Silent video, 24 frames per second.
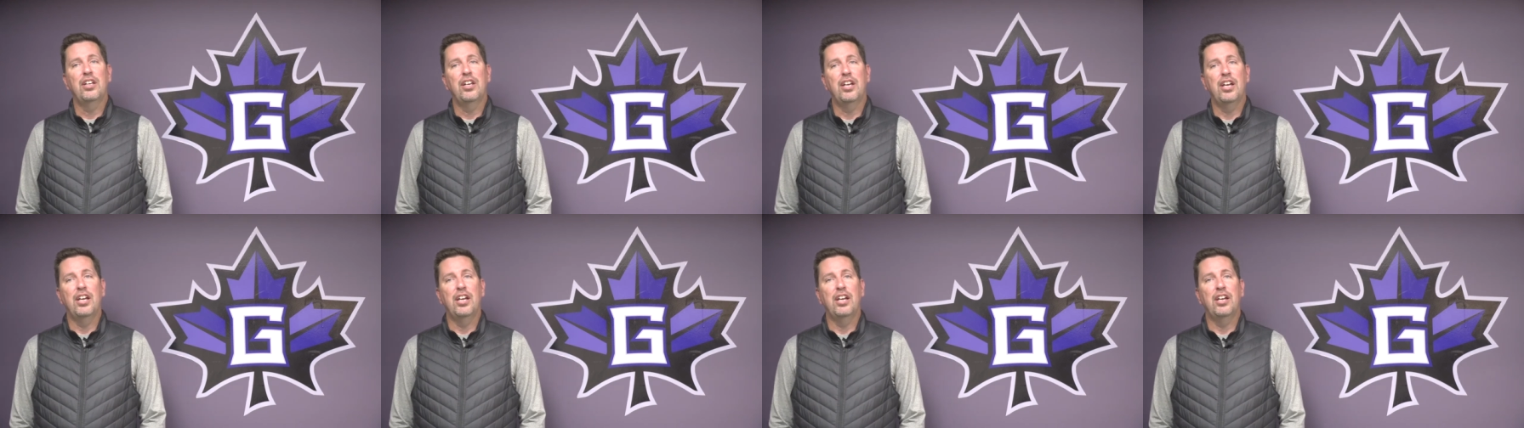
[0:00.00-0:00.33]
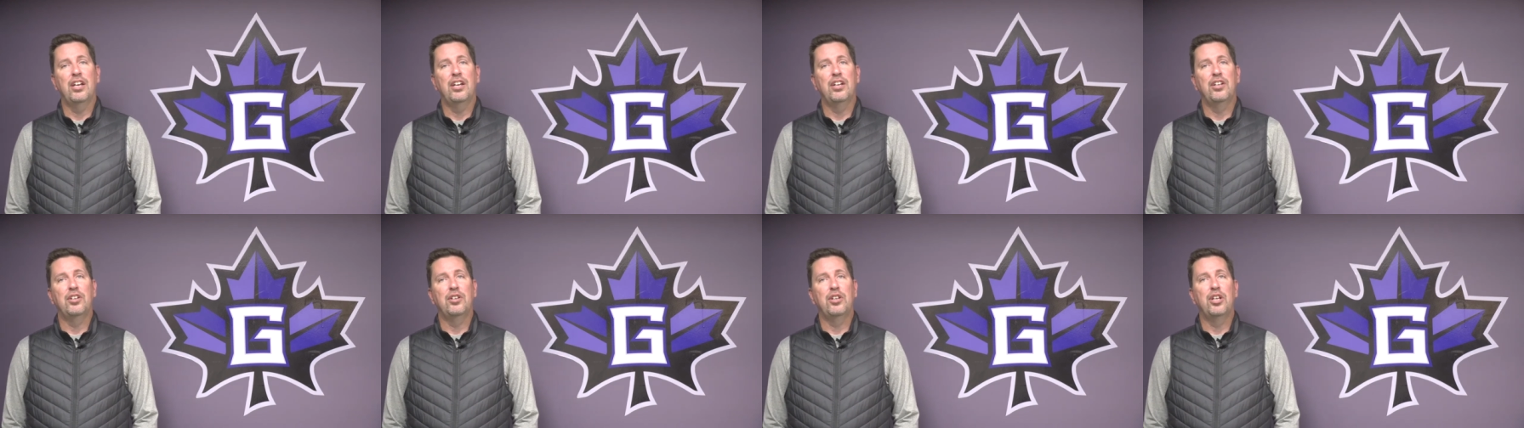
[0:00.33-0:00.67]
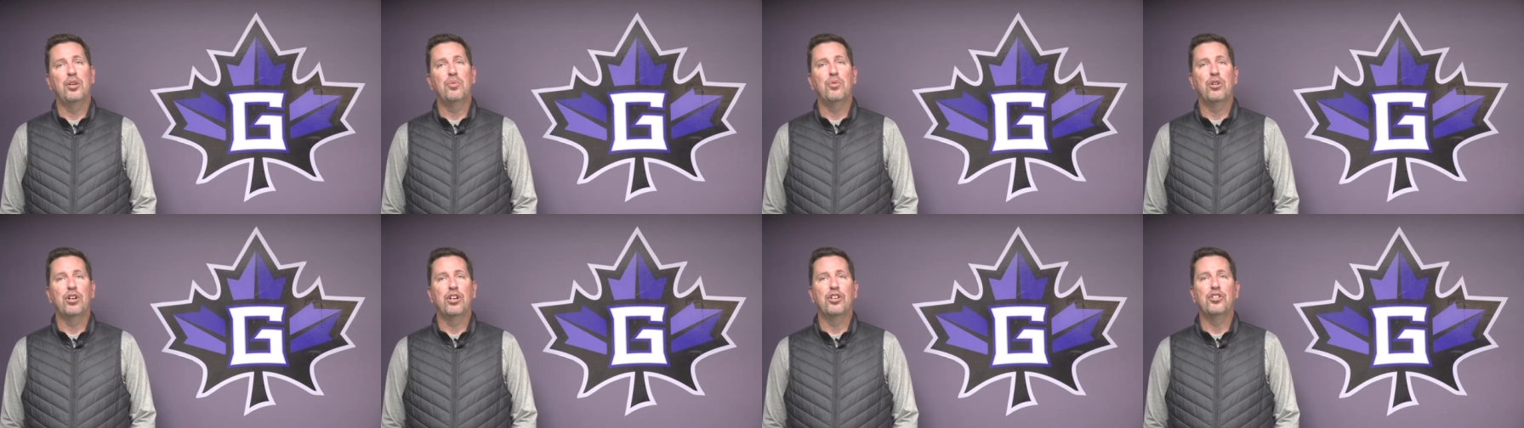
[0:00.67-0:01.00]
and
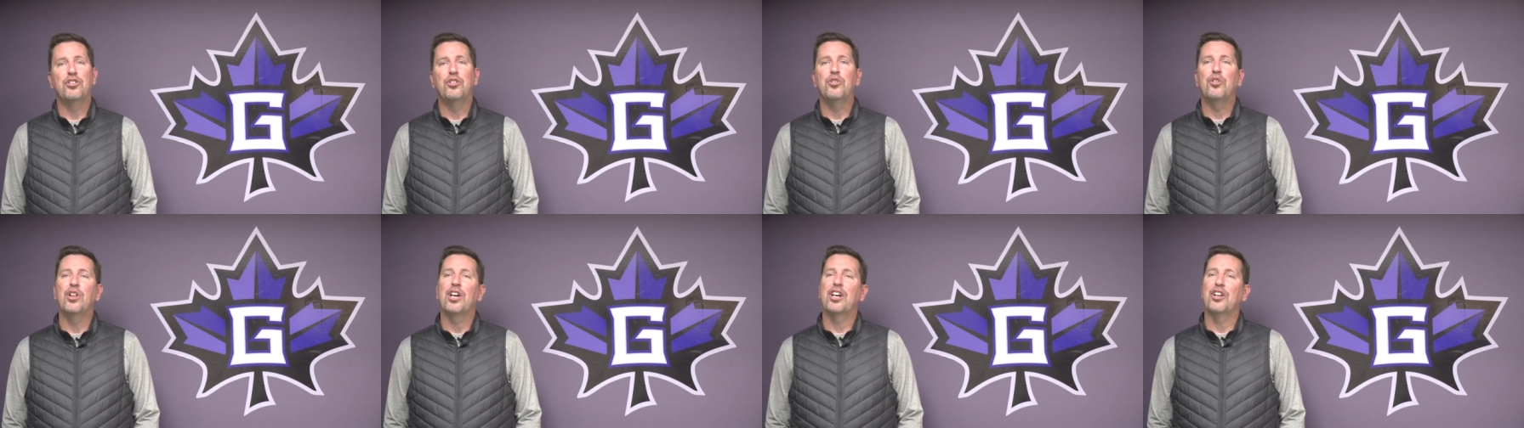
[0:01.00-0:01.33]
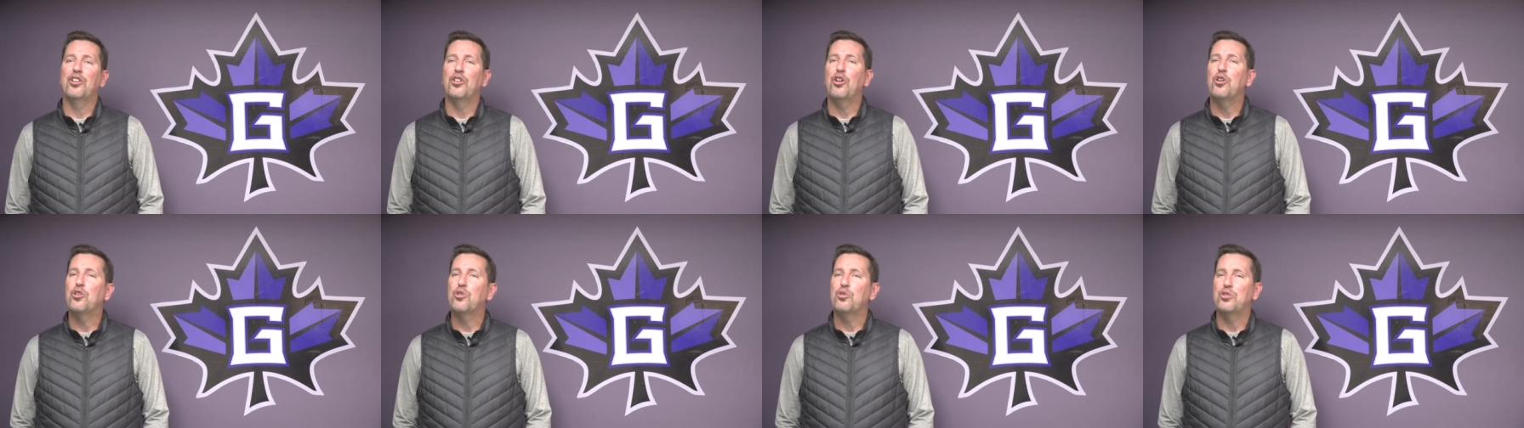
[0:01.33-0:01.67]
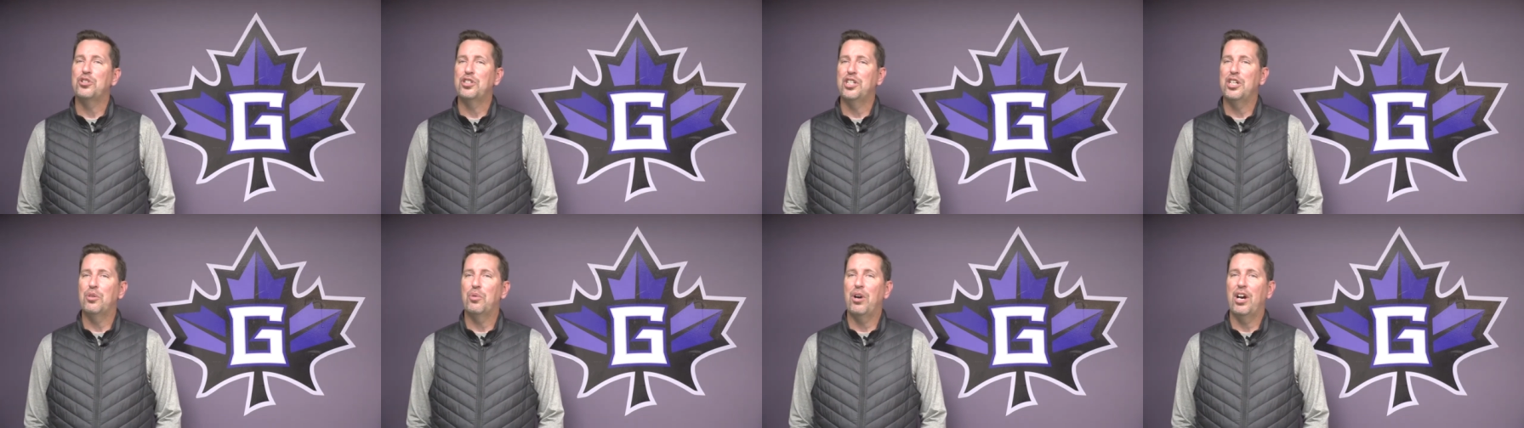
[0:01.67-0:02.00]
then we're going to do like a local
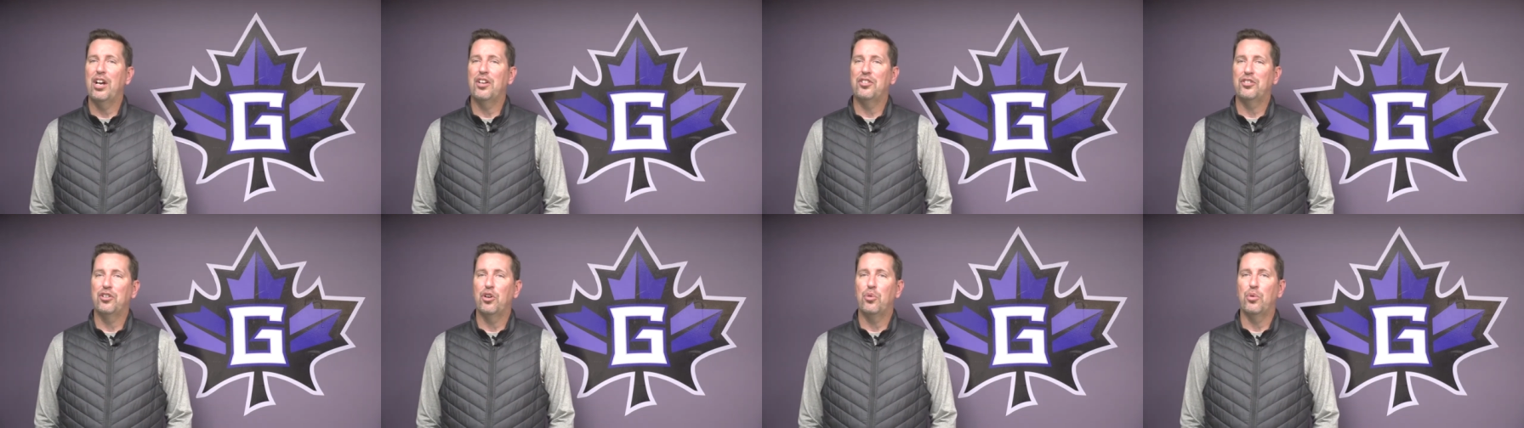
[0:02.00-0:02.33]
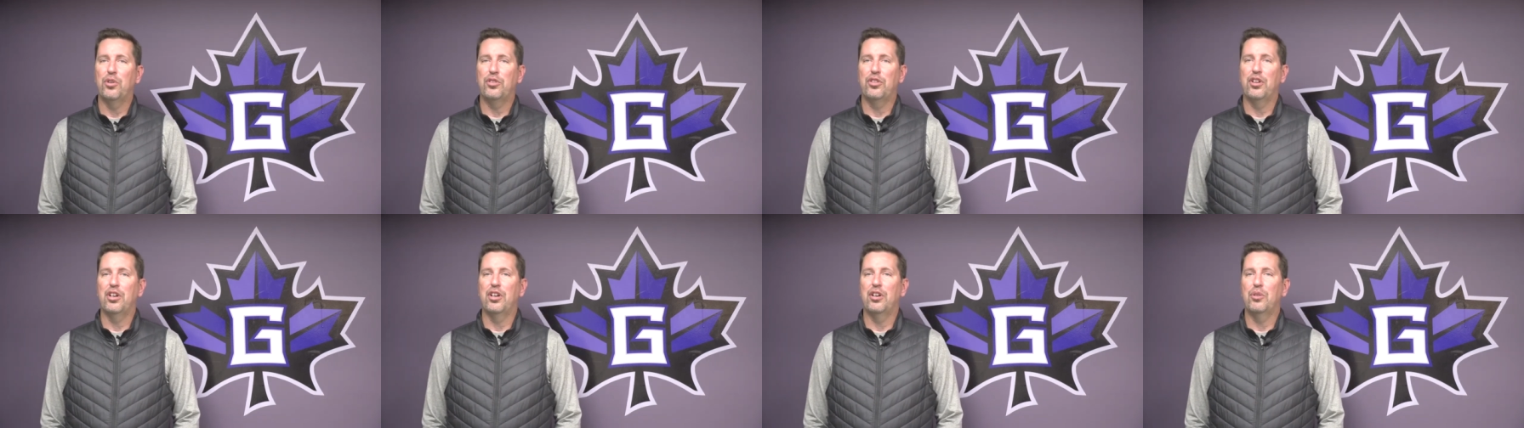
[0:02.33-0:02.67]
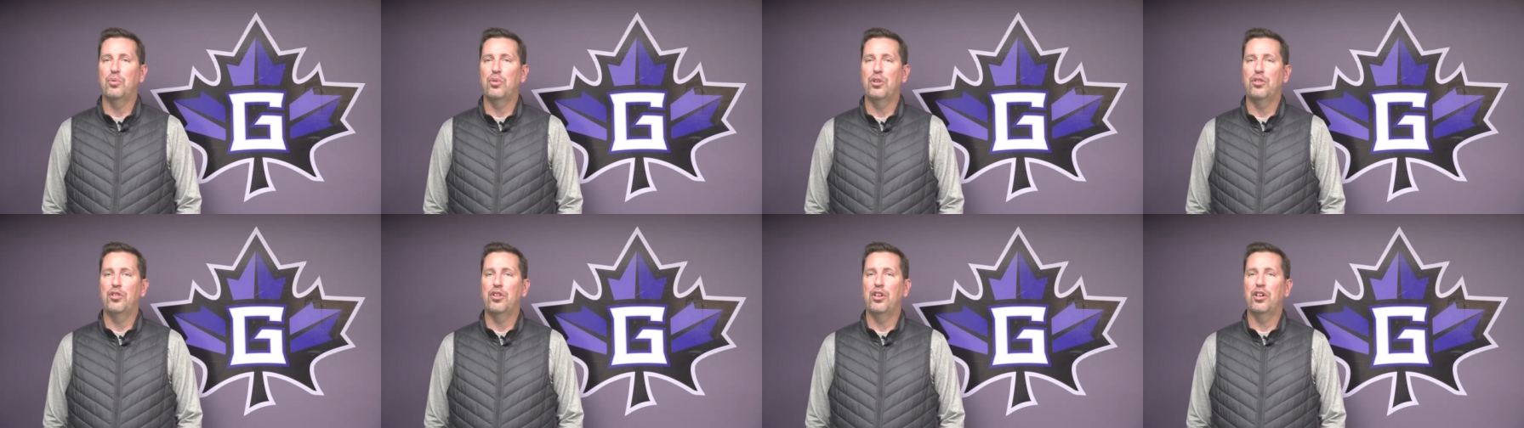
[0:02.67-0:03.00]
GYSO with
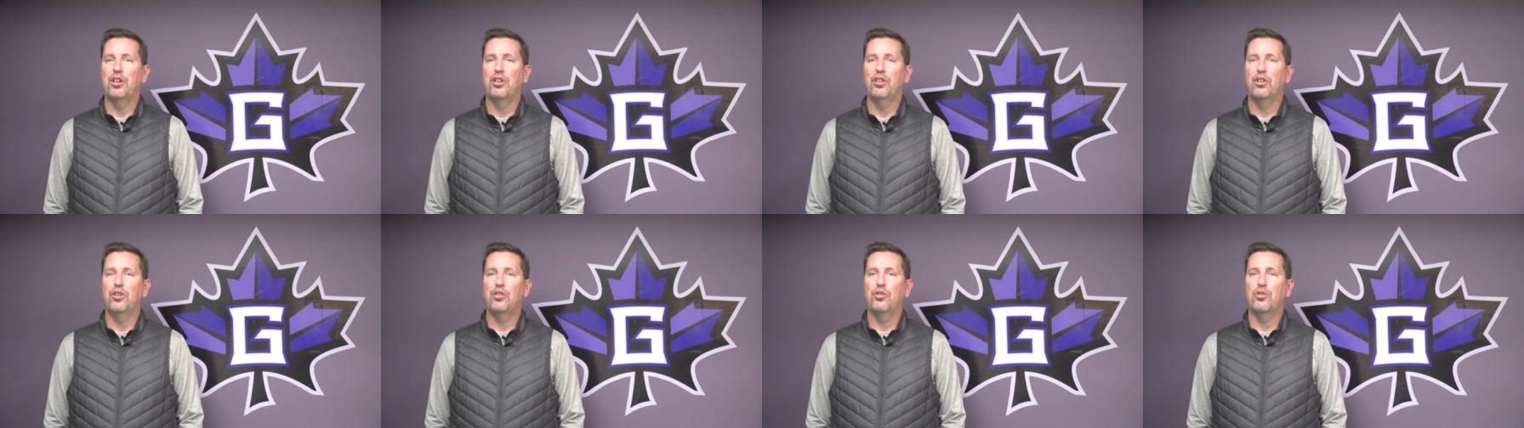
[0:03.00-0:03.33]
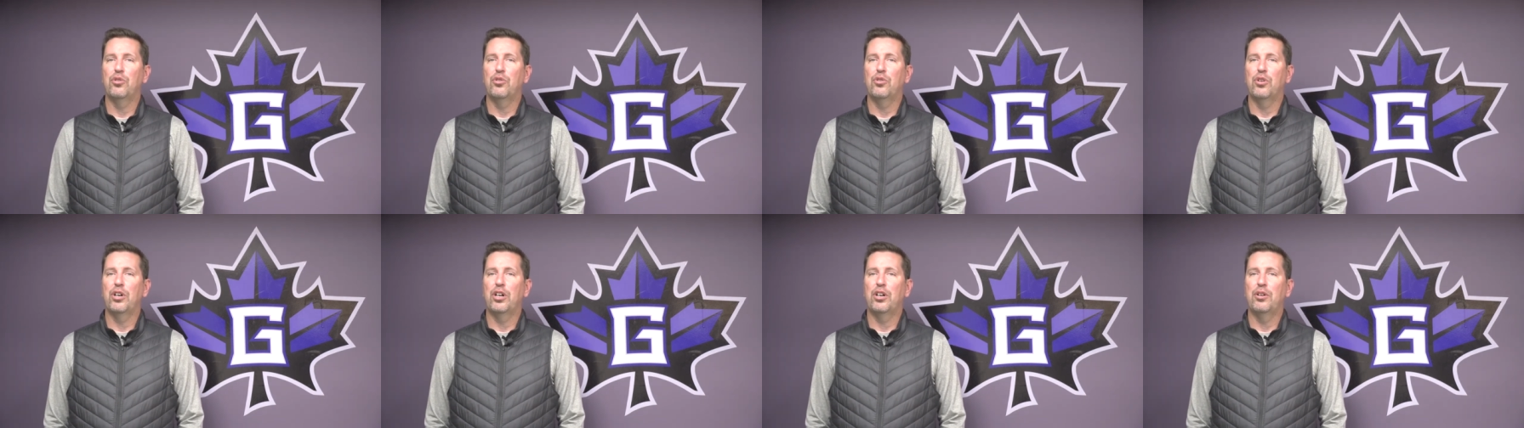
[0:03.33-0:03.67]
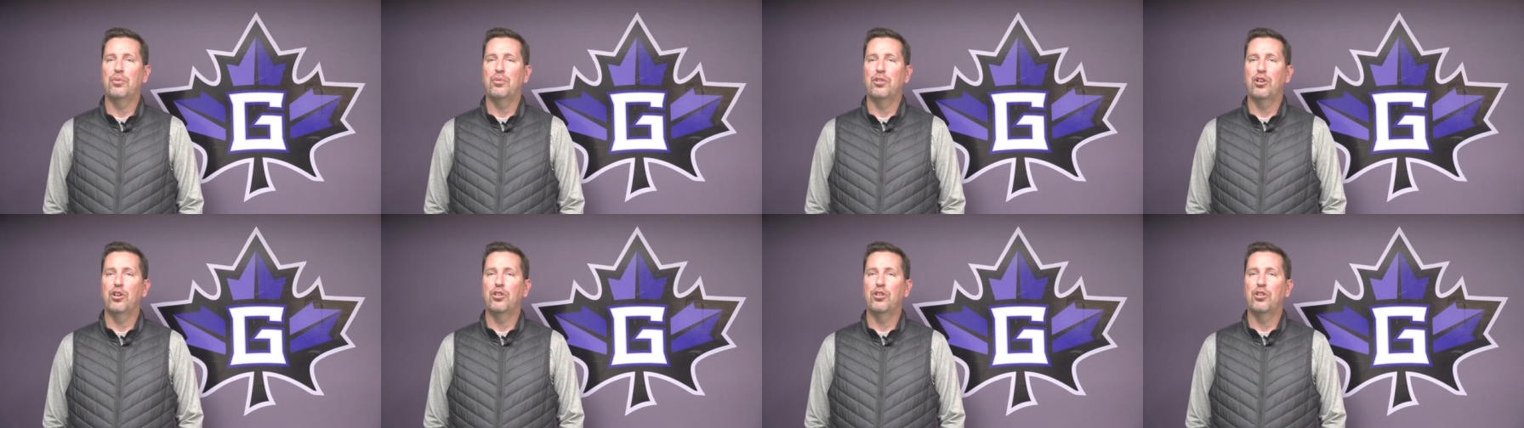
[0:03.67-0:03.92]
the with the local um,